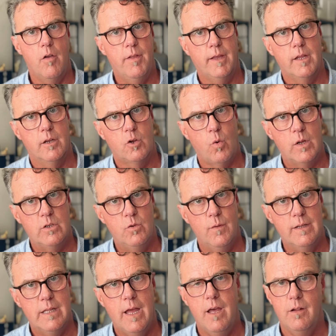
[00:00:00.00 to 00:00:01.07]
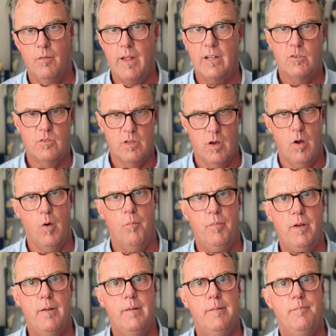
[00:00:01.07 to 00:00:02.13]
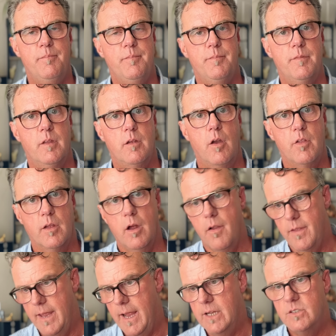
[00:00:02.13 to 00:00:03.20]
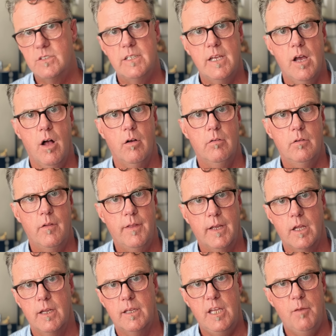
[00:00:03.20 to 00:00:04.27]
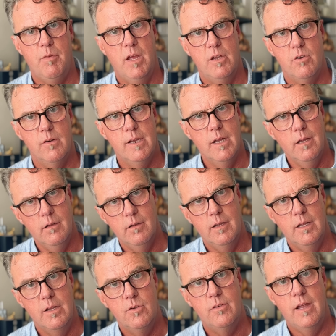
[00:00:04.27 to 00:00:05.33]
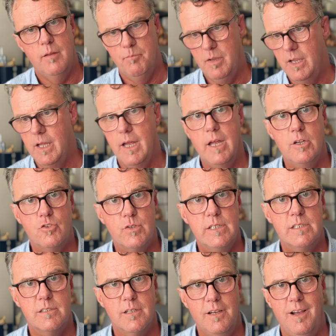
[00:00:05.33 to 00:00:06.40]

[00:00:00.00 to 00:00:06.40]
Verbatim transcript: Are they going to quit doing that? That's the hope. HCL, are they going to keep hindering it, hind being a hindrance?